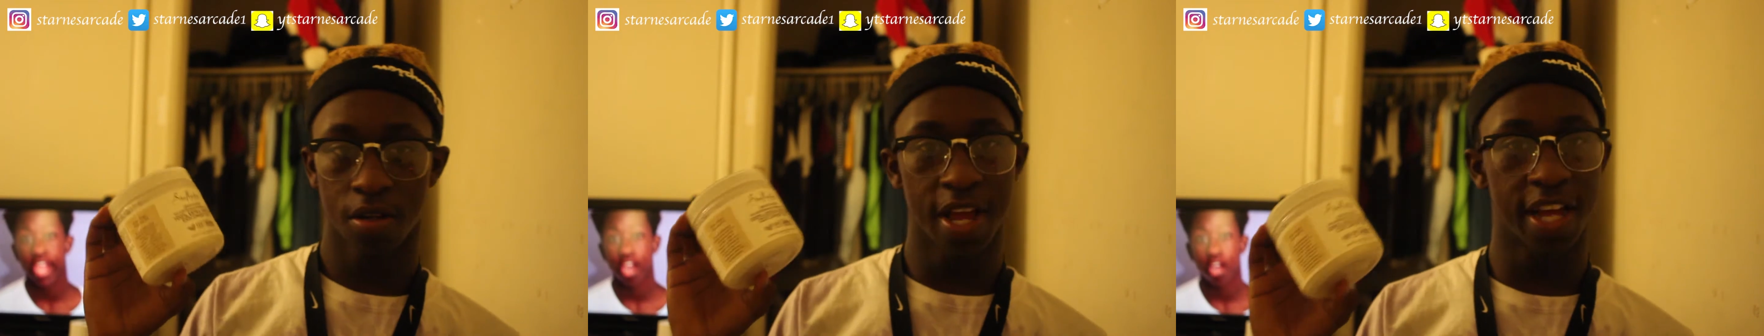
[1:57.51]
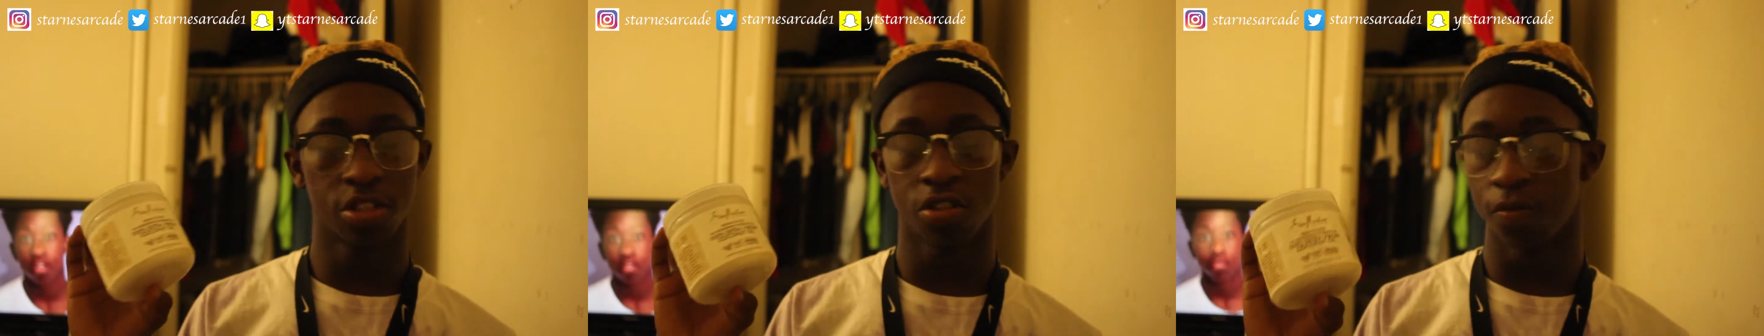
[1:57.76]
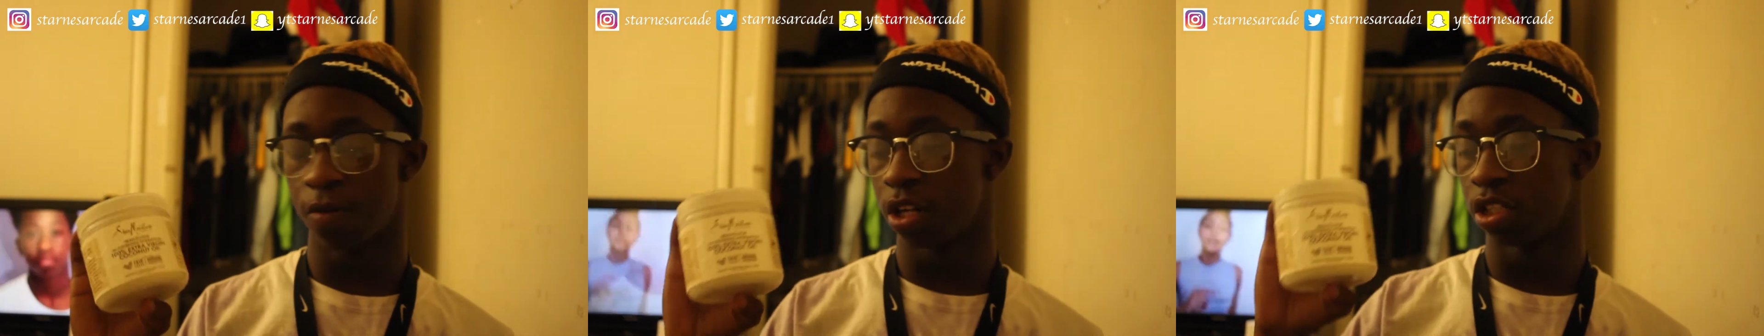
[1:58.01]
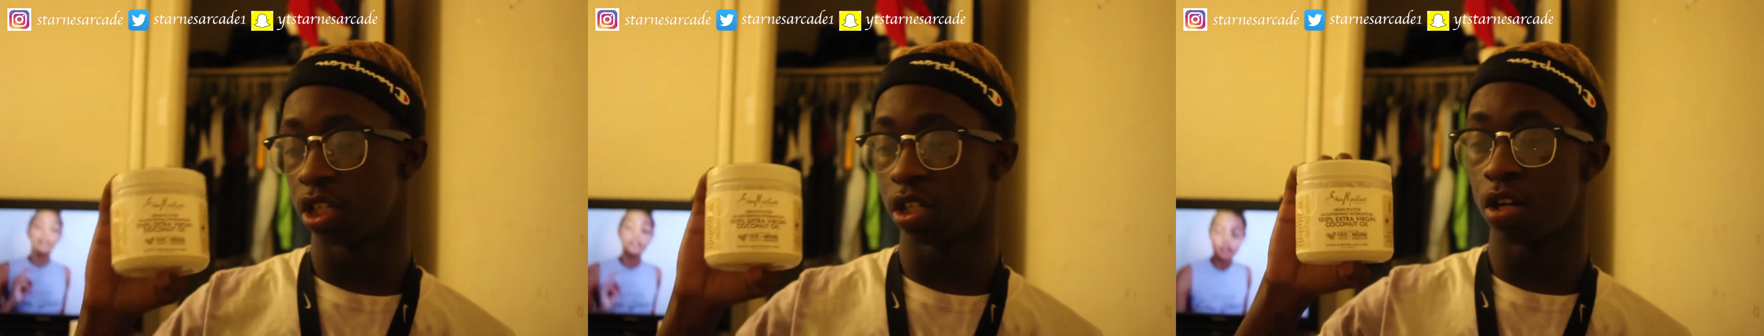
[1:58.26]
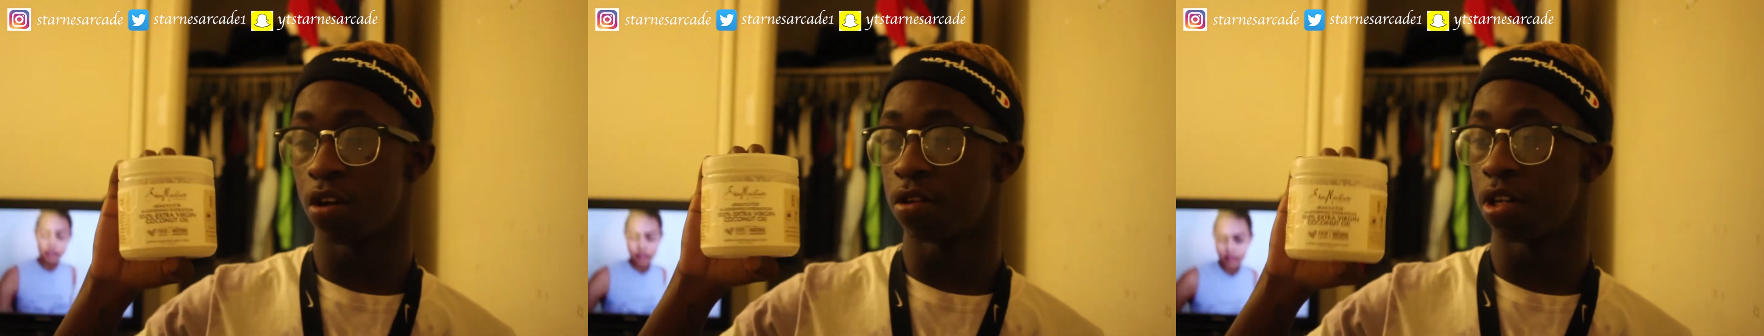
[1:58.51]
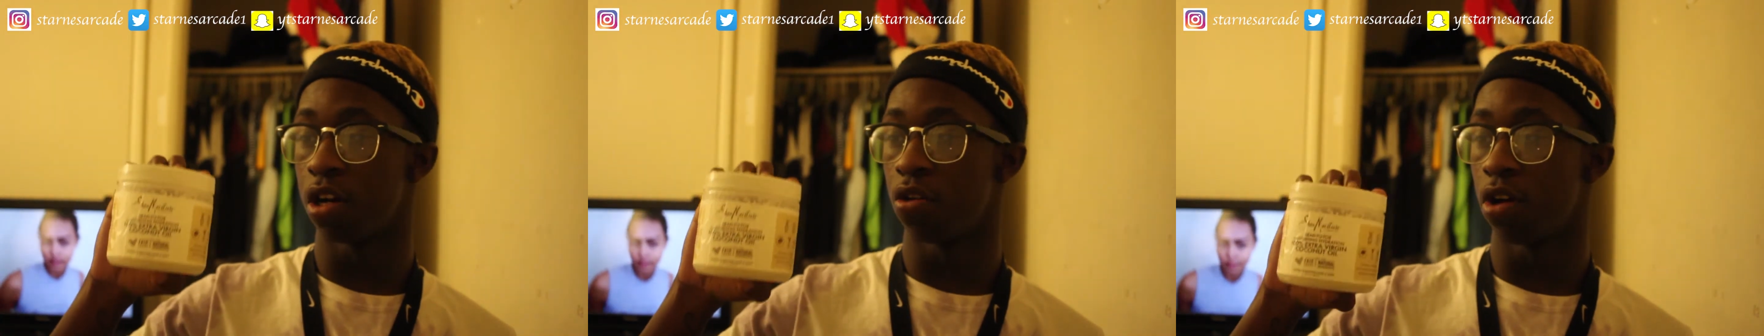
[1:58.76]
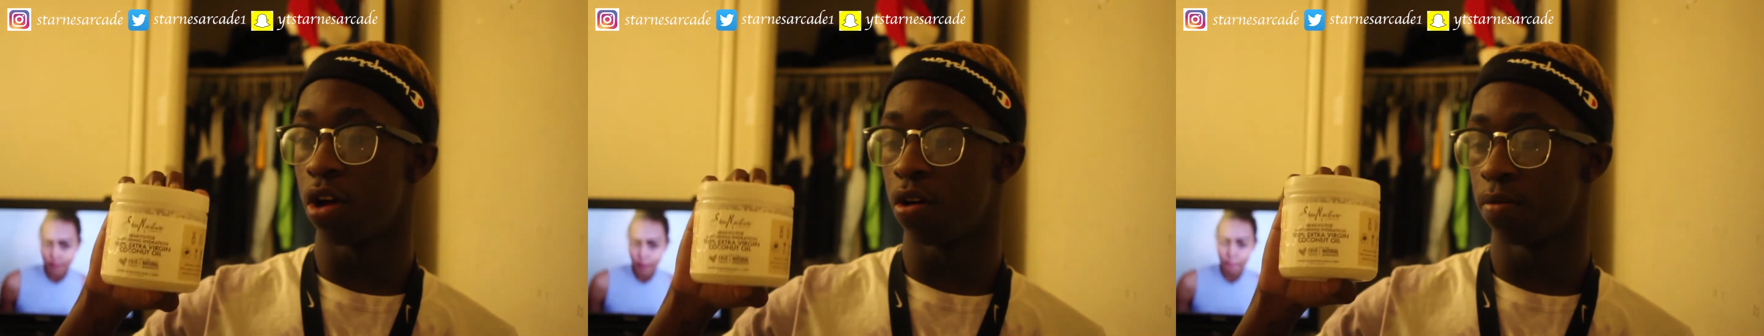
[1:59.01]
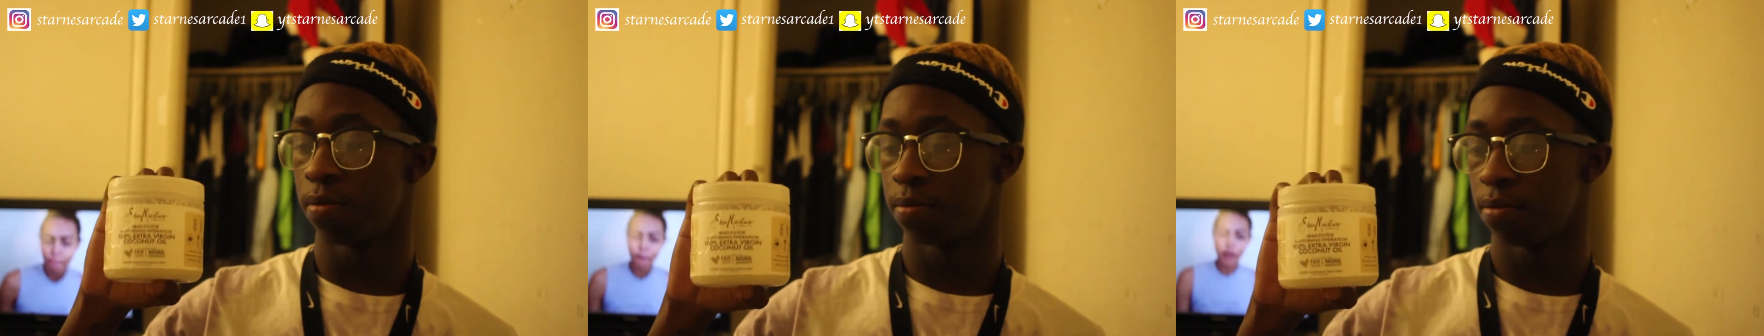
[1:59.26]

Extra Virgin Coconut Oil.